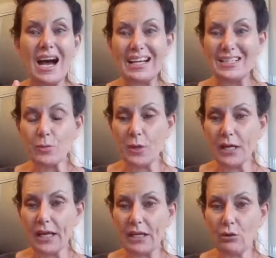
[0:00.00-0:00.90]
I just want to
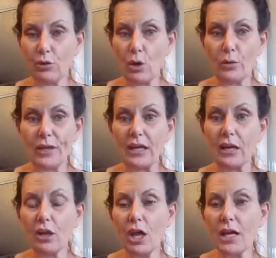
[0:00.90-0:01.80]
let you know that
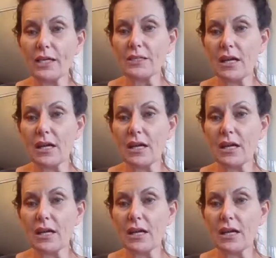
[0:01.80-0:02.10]
a lot of